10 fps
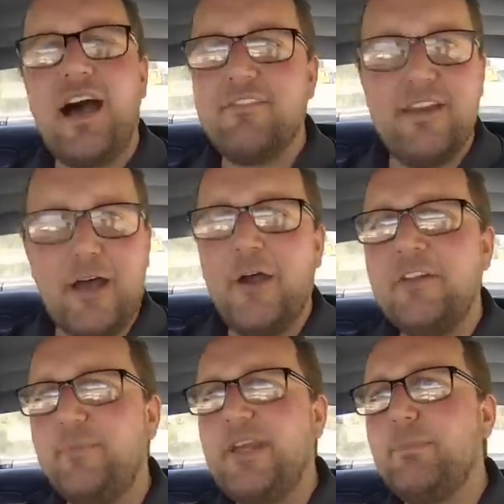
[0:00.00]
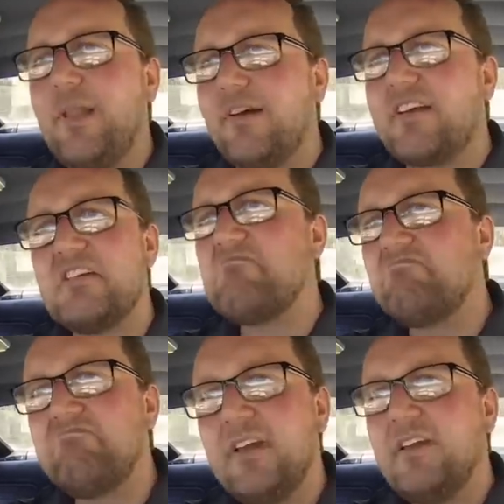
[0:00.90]
Never owned a big block,
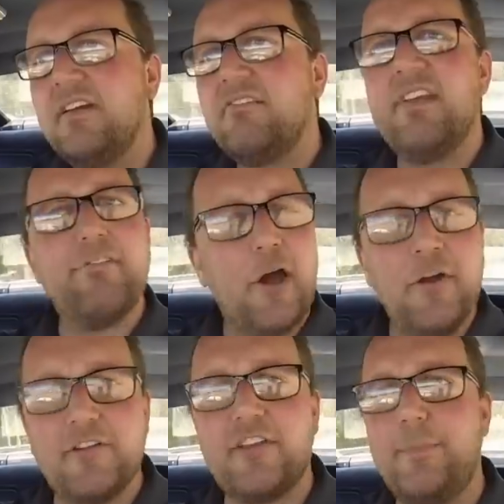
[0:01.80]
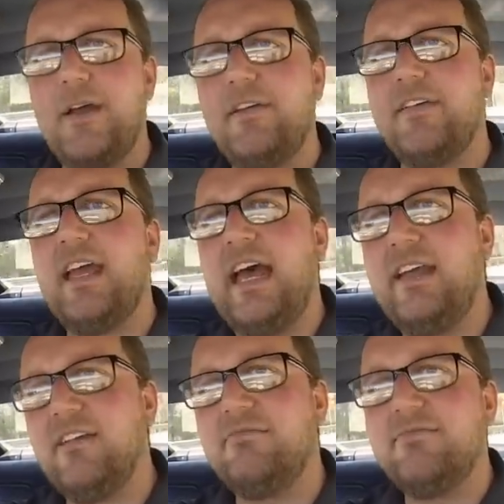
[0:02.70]
never owned a turbo V8,